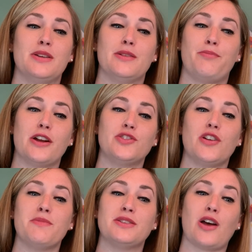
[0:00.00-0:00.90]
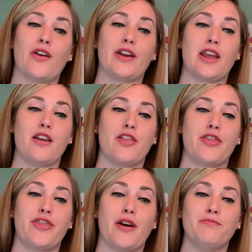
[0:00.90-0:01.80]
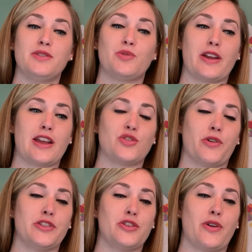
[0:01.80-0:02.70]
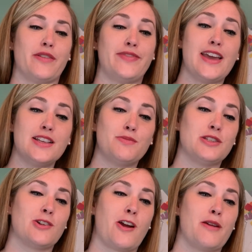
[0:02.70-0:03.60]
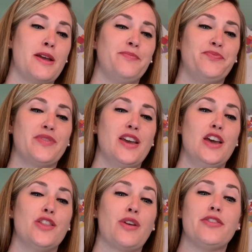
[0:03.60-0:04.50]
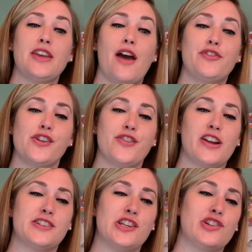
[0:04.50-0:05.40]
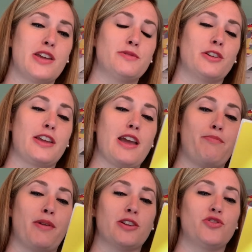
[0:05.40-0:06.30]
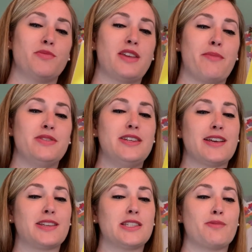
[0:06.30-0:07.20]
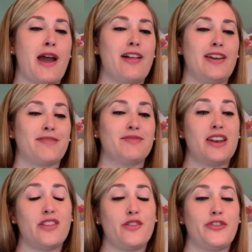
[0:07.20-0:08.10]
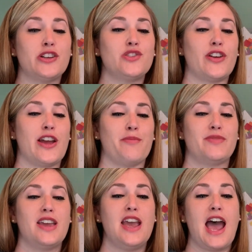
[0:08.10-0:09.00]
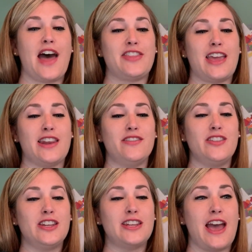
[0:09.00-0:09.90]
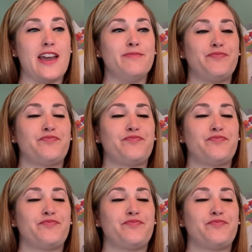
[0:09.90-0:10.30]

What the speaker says: Barnstorm is already thump swinging toward the door. Thanks, Mr. Kermit. Throughout the afternoon, our teacher keeps looking at Barnstorm's empty desk and smiling. Another first for him. At the end of the day,